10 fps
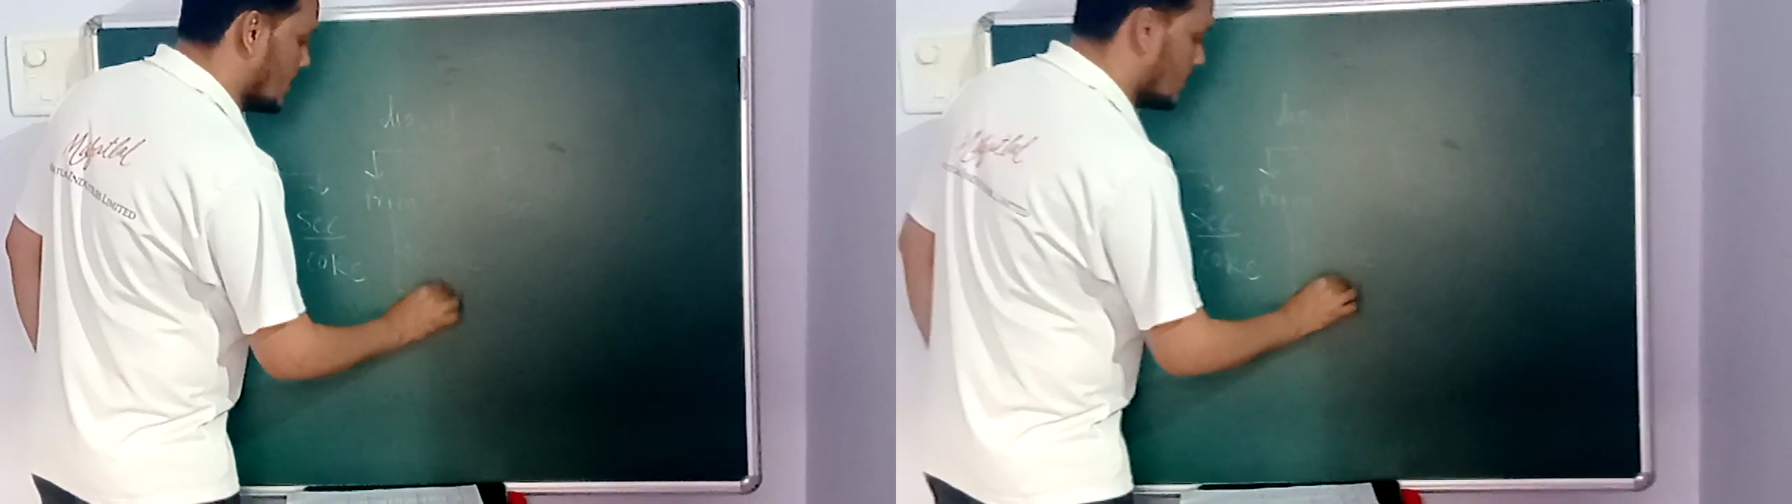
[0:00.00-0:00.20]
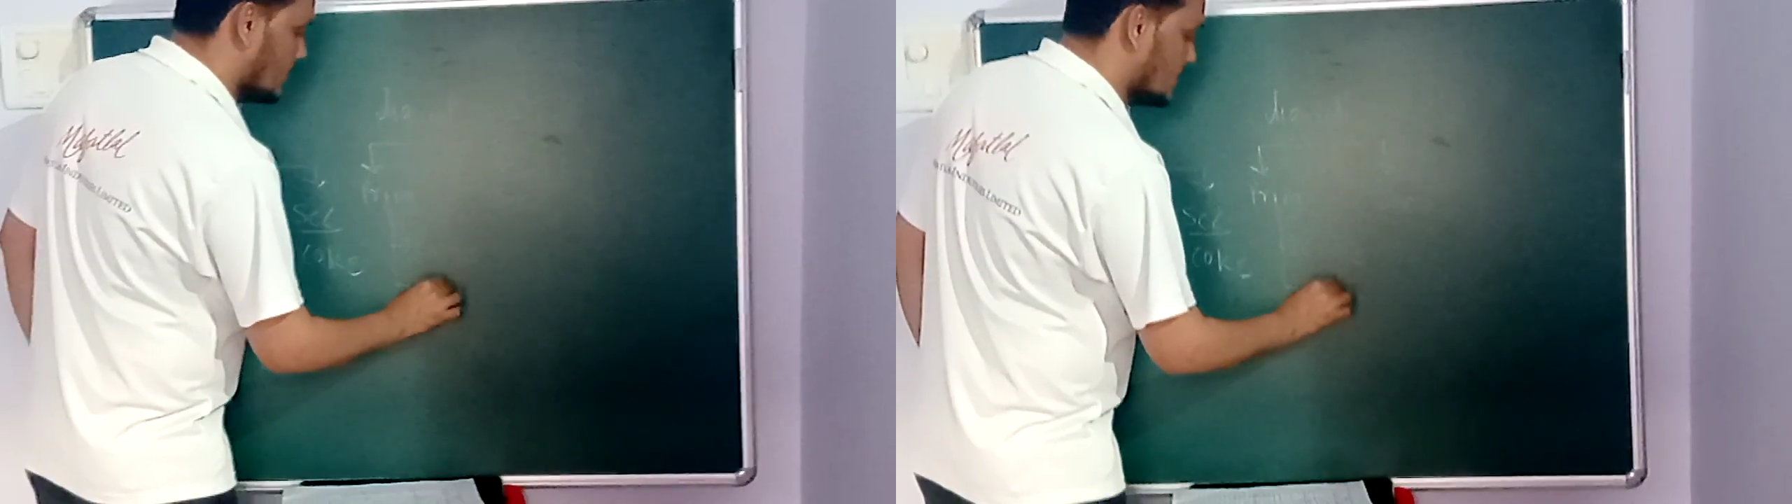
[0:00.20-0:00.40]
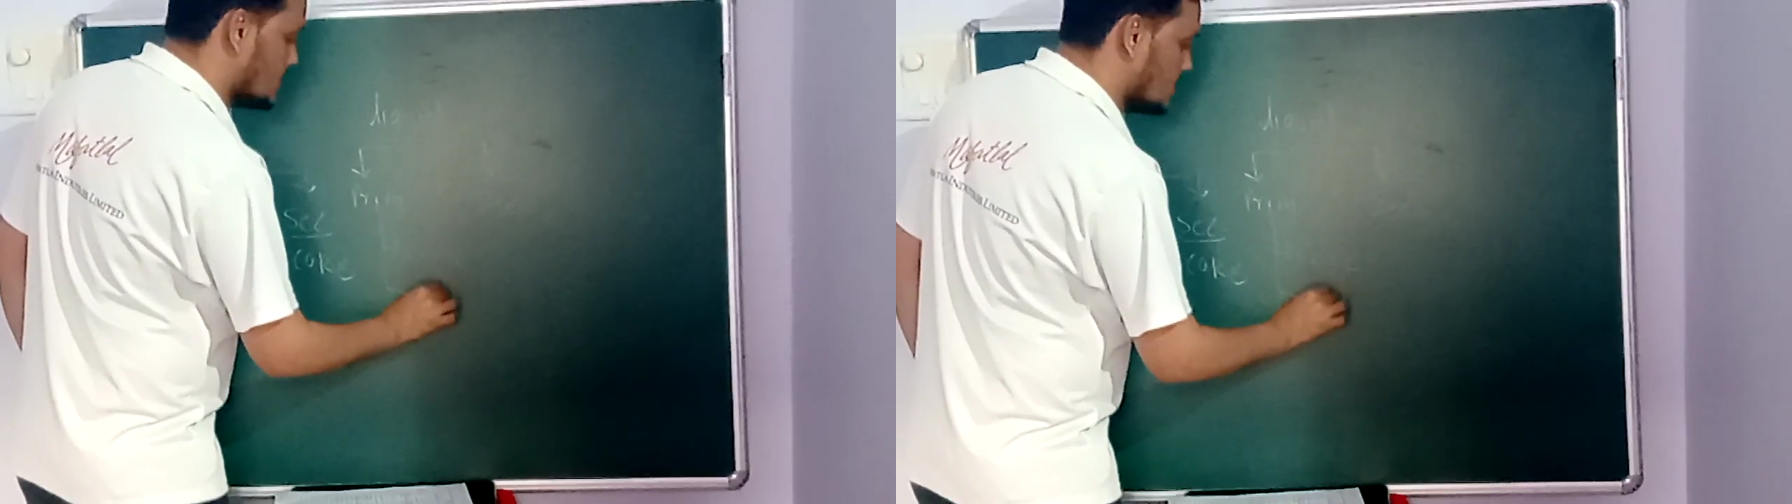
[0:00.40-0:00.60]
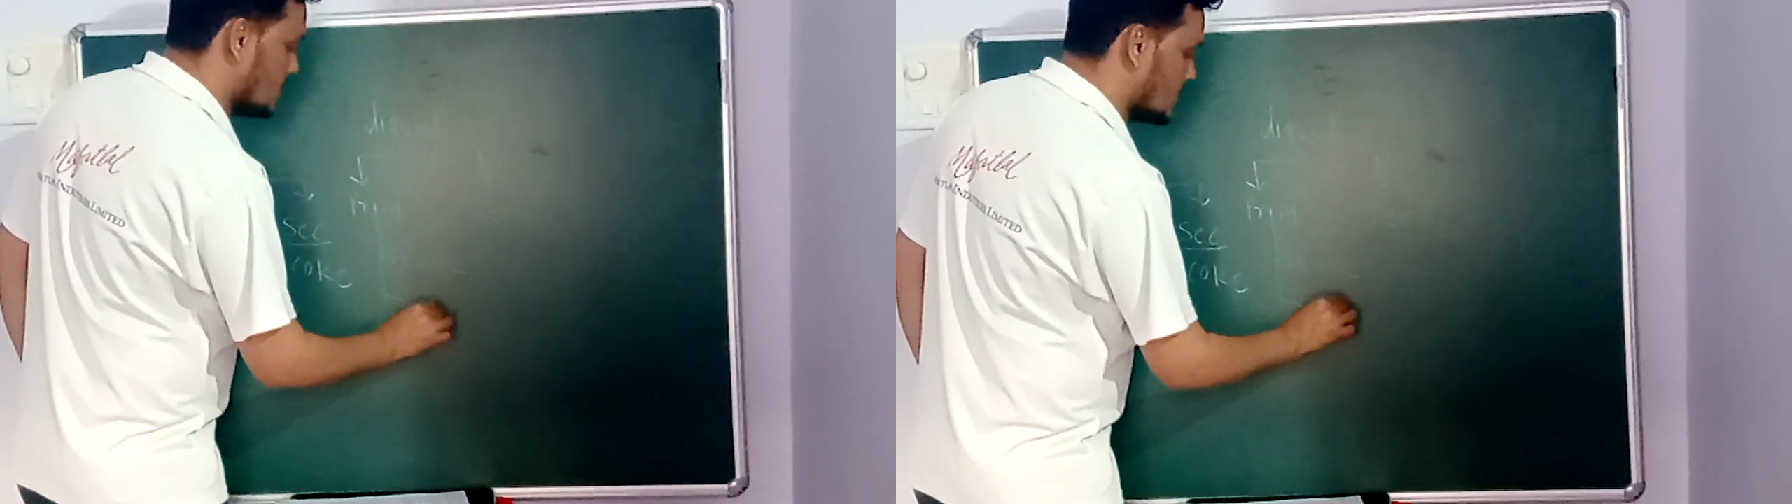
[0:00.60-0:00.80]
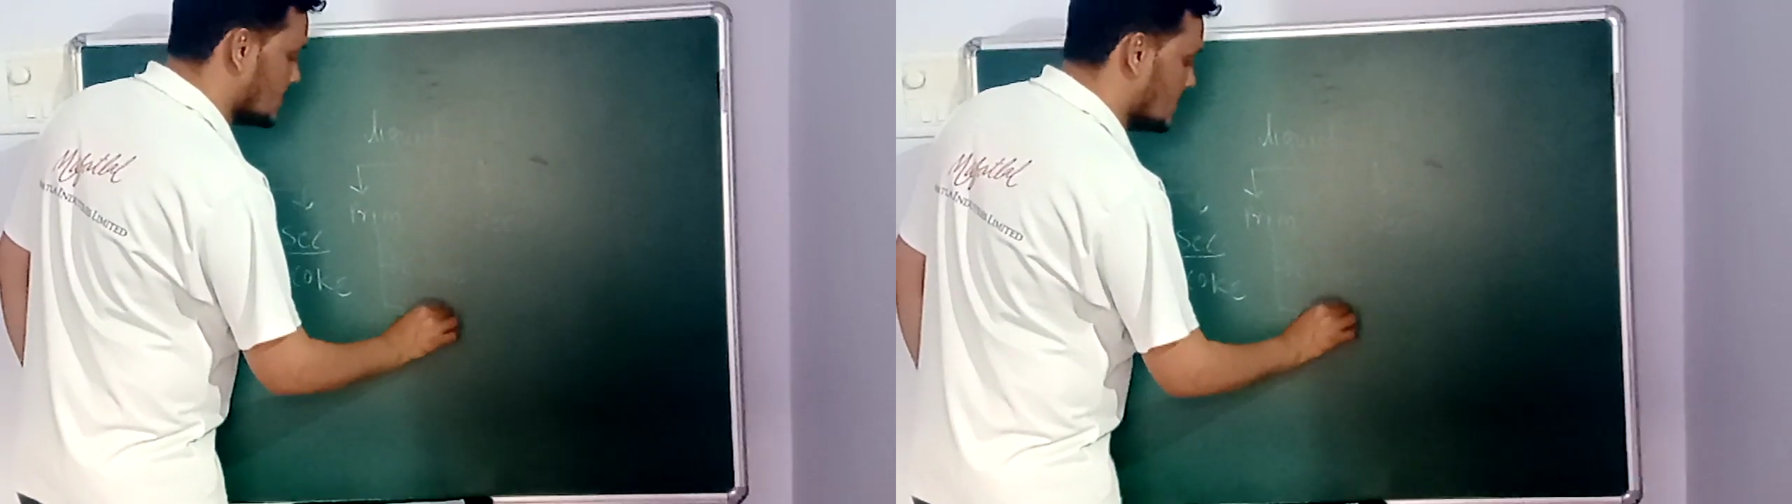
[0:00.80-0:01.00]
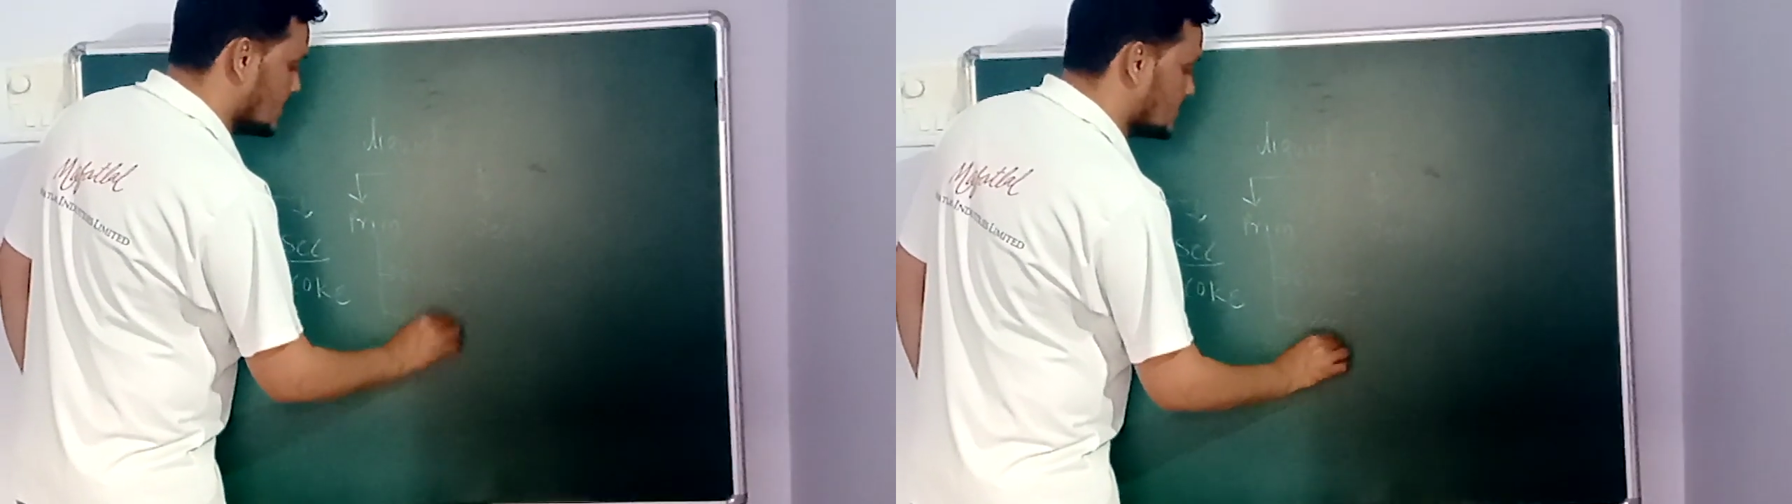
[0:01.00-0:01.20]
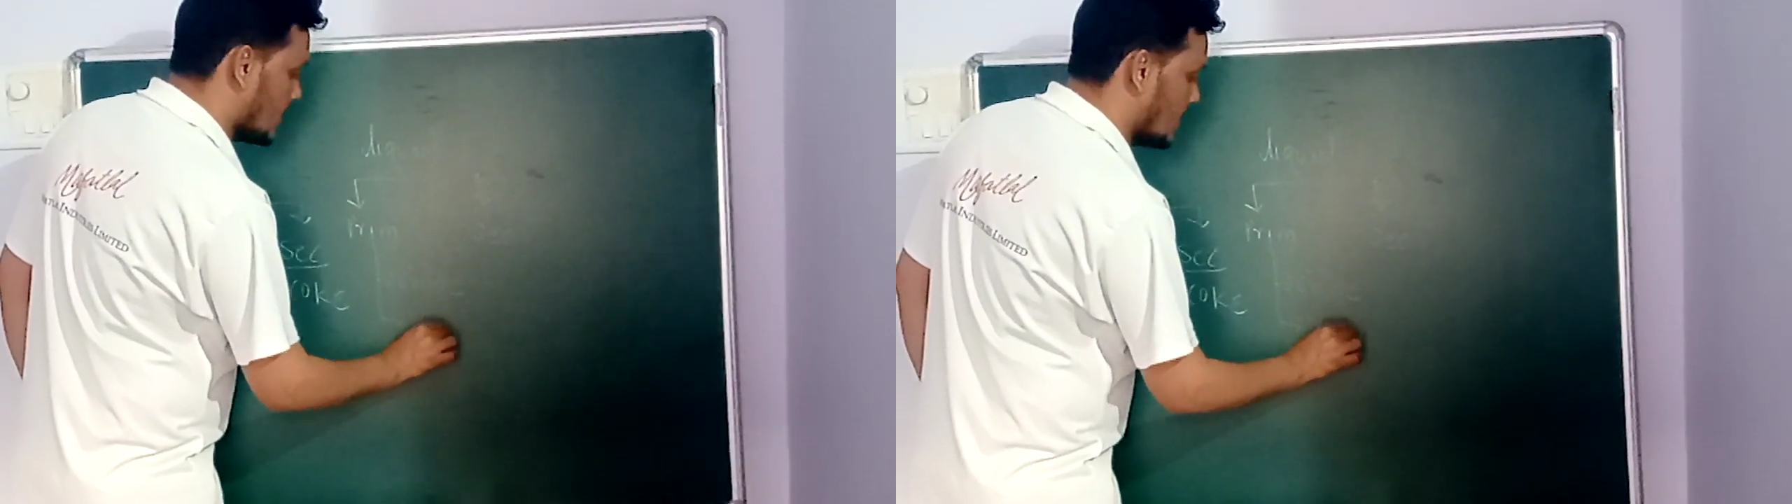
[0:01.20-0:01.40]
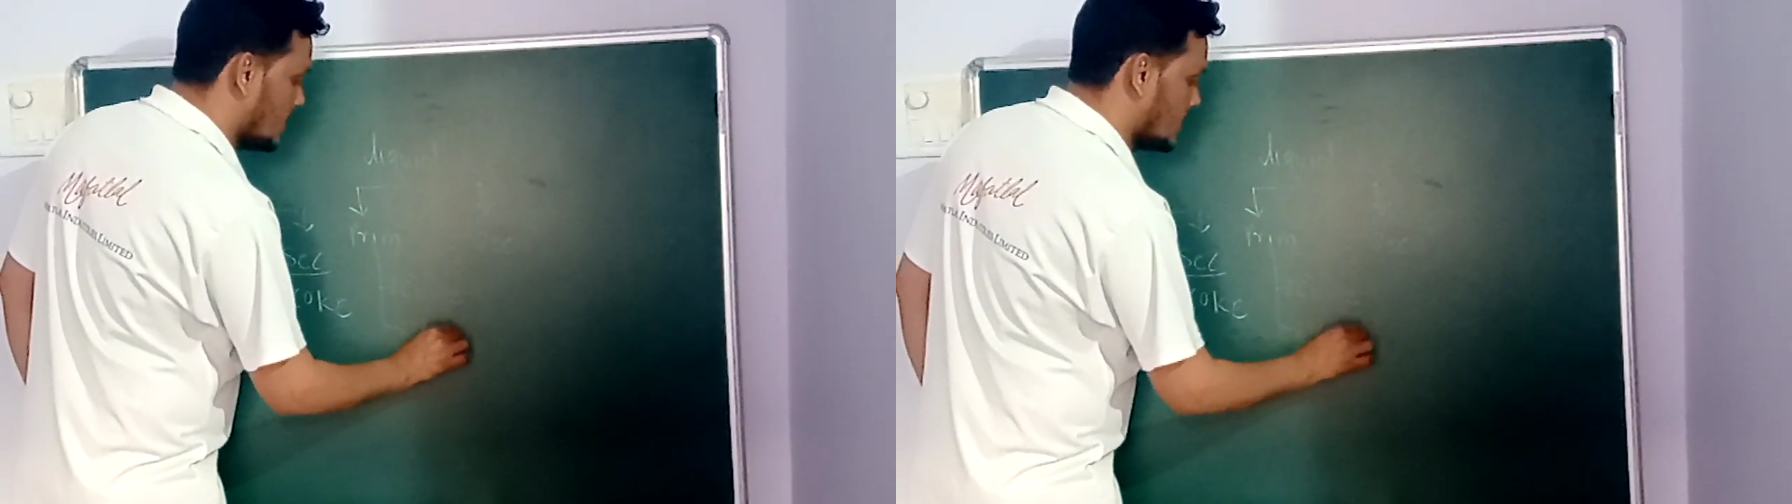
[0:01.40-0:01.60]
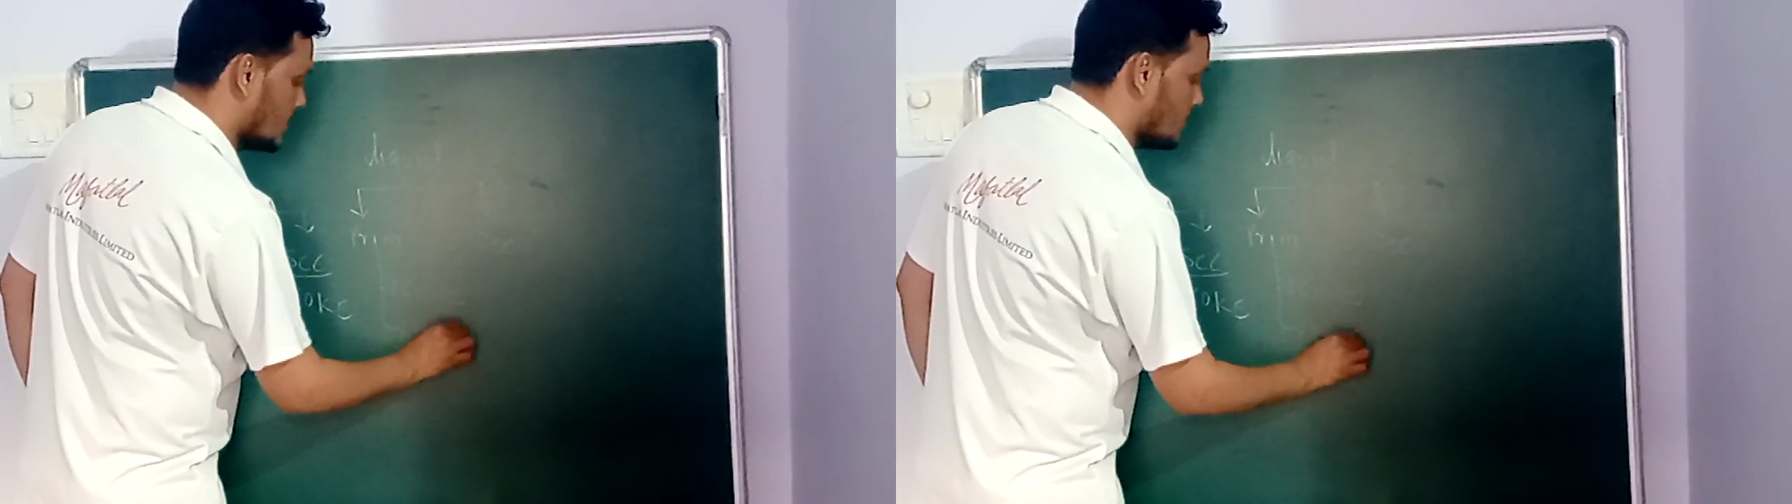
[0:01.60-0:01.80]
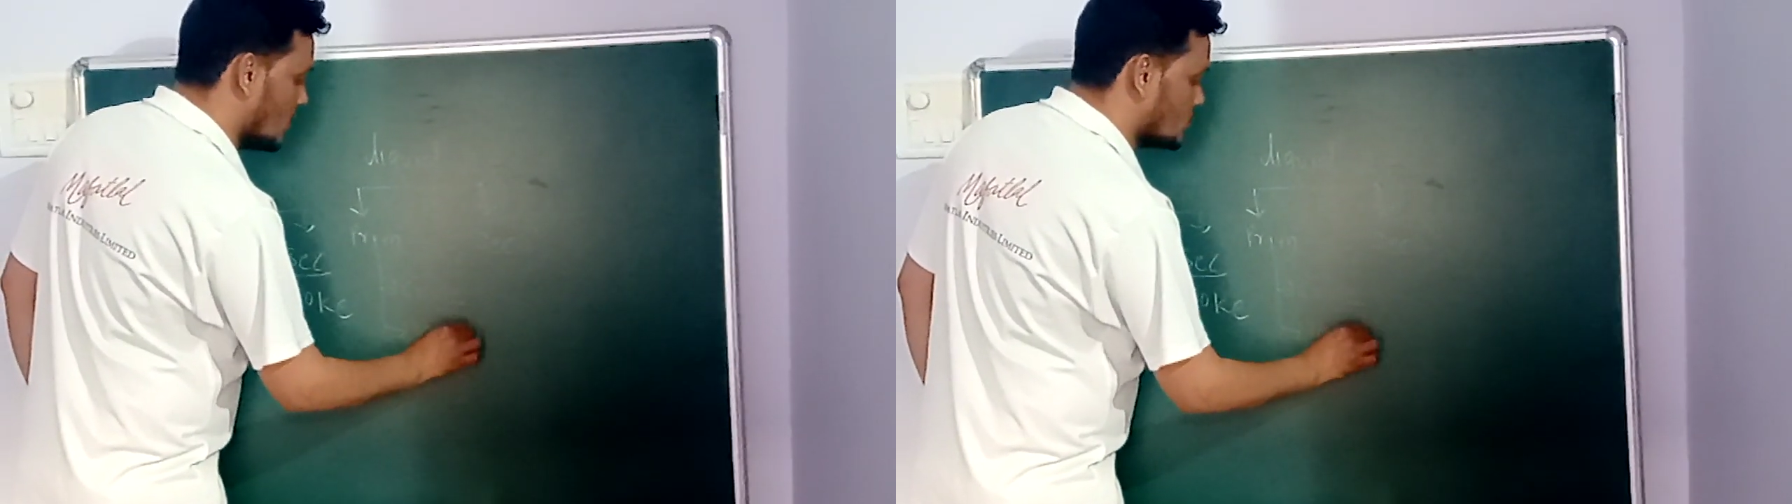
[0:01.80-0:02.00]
This is the secondary